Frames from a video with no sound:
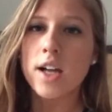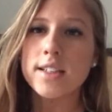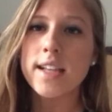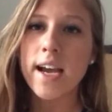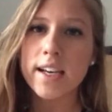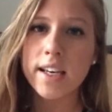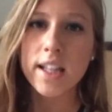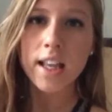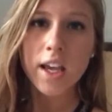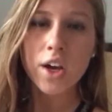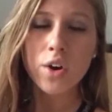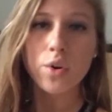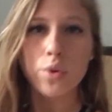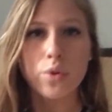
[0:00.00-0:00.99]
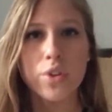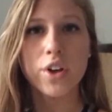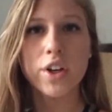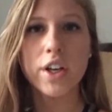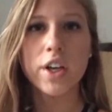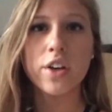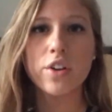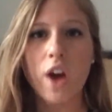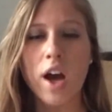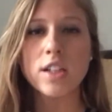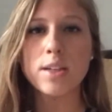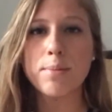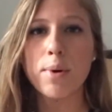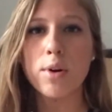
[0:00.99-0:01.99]
Technically on Whole30, you're not
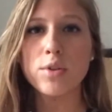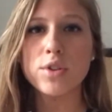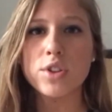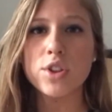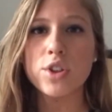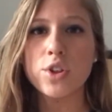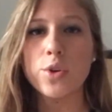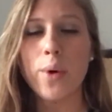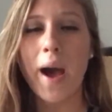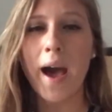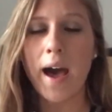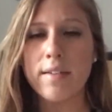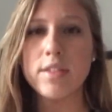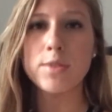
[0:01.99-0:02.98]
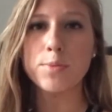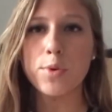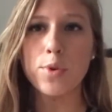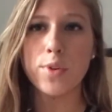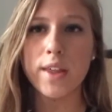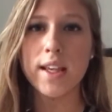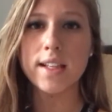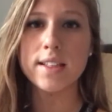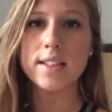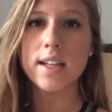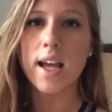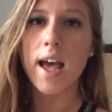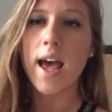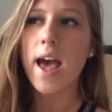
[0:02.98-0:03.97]
supposed to have smoothies
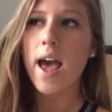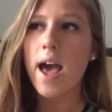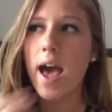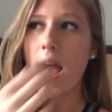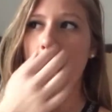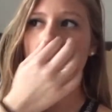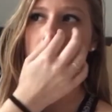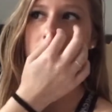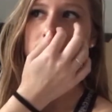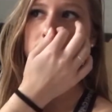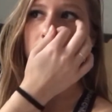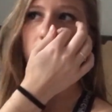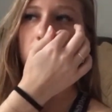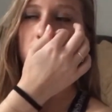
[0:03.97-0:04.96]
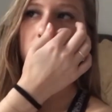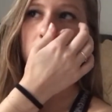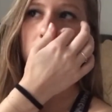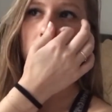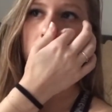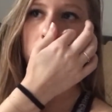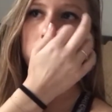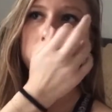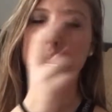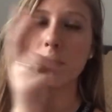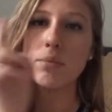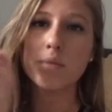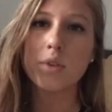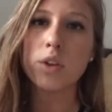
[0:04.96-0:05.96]
as a um,
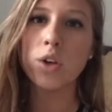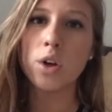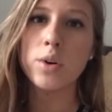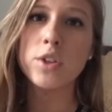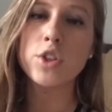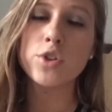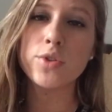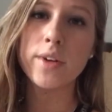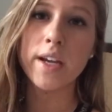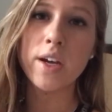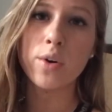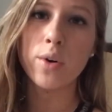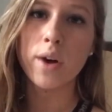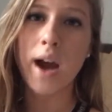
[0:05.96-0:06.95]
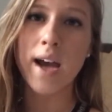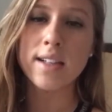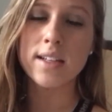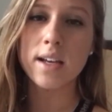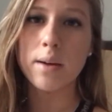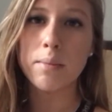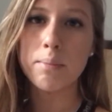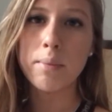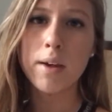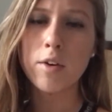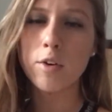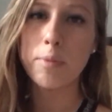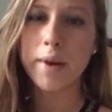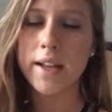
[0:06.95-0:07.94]
you know, a treat or as a
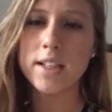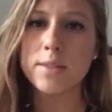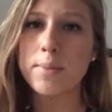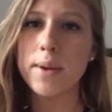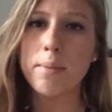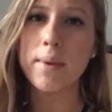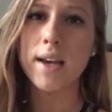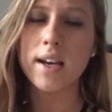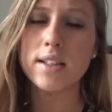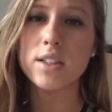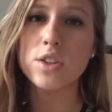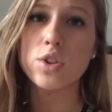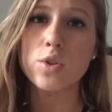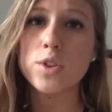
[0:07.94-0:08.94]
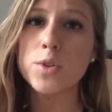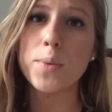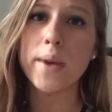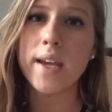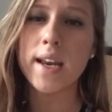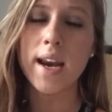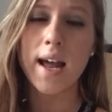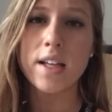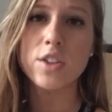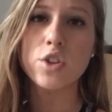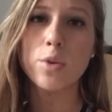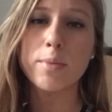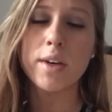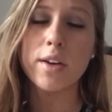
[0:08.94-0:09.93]
meal replacement because it's so sweet and it has
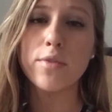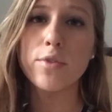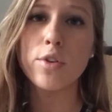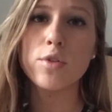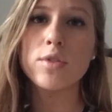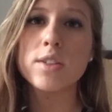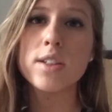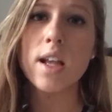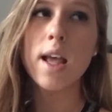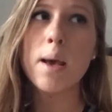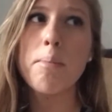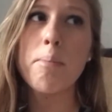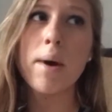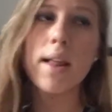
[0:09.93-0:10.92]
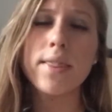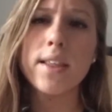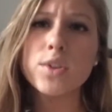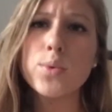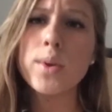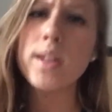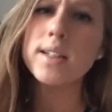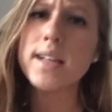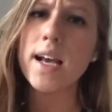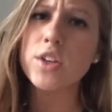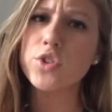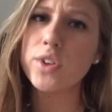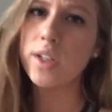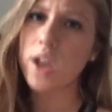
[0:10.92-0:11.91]
so many fruits. But this one's
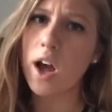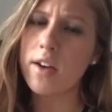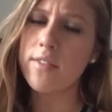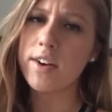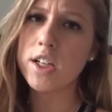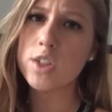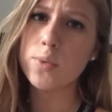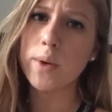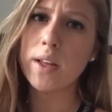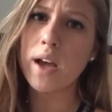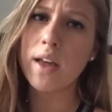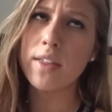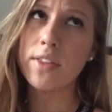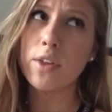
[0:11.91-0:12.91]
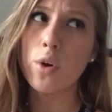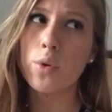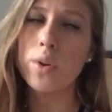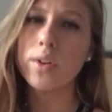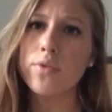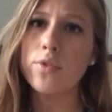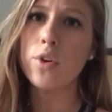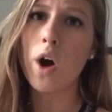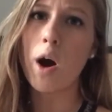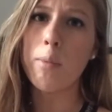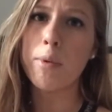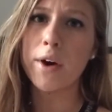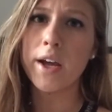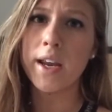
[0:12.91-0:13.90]
actually not very sweet. I think the only fruit I'll
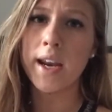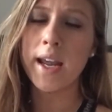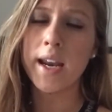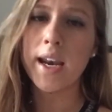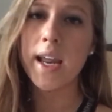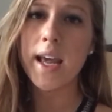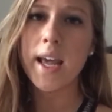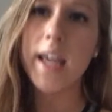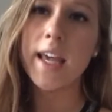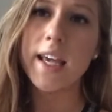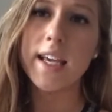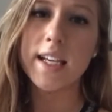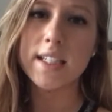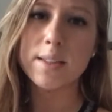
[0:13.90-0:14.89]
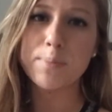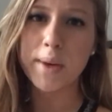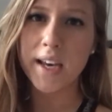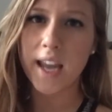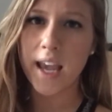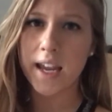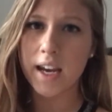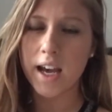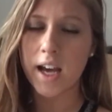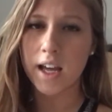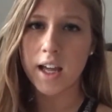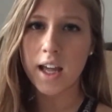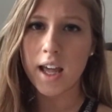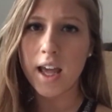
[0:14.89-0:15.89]
put in it is
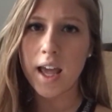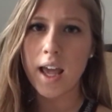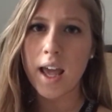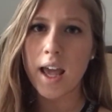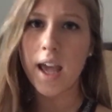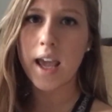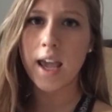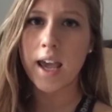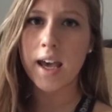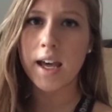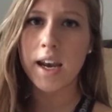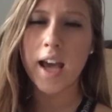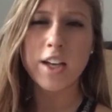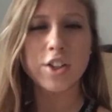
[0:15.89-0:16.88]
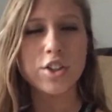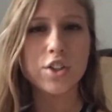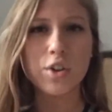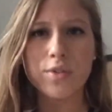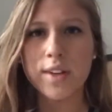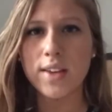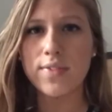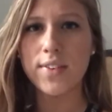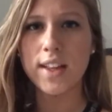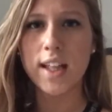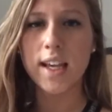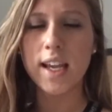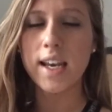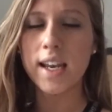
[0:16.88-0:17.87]
banana. And I just don't really feel
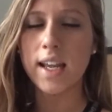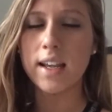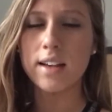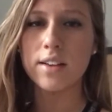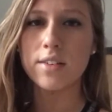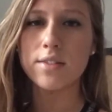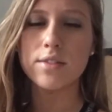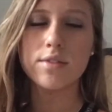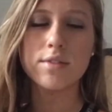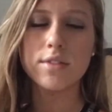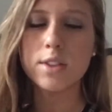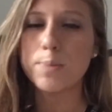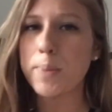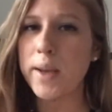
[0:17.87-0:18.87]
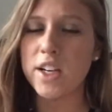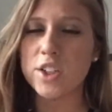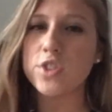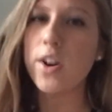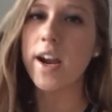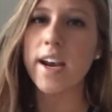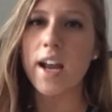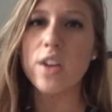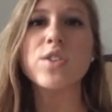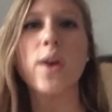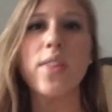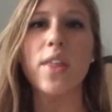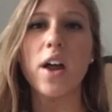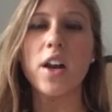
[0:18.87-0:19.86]
like eating spinach right now. So
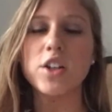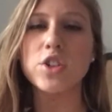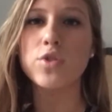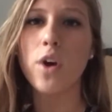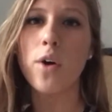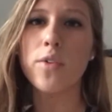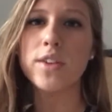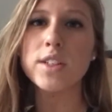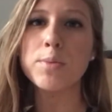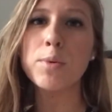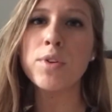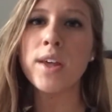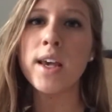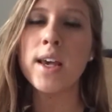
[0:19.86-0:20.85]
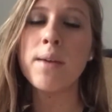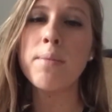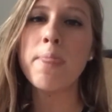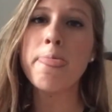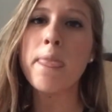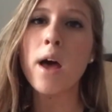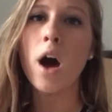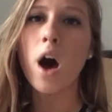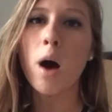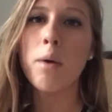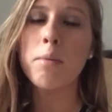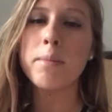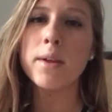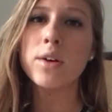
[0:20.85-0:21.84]
I thought I'd just throw it in the smoothie,
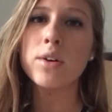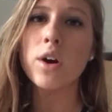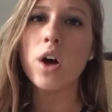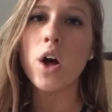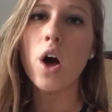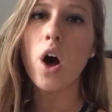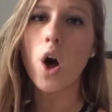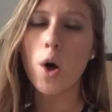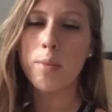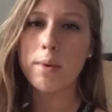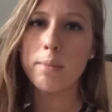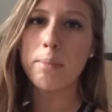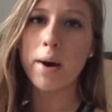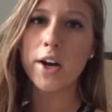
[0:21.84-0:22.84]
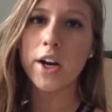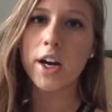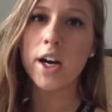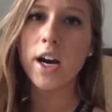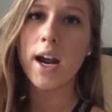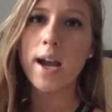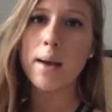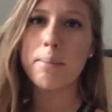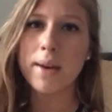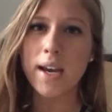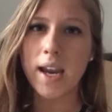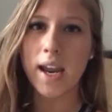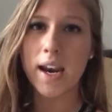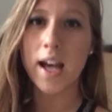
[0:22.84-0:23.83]
almond milk, almond butter,
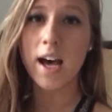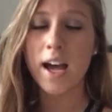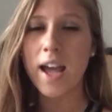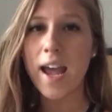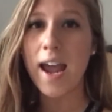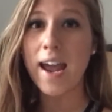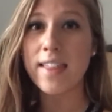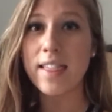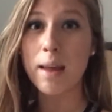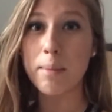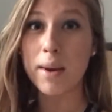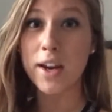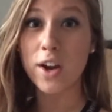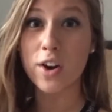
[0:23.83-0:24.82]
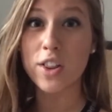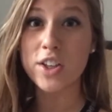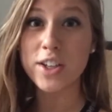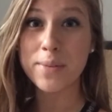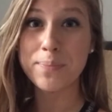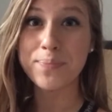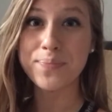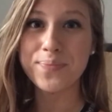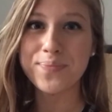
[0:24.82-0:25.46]
banana, and then I'm gonna go to the gym.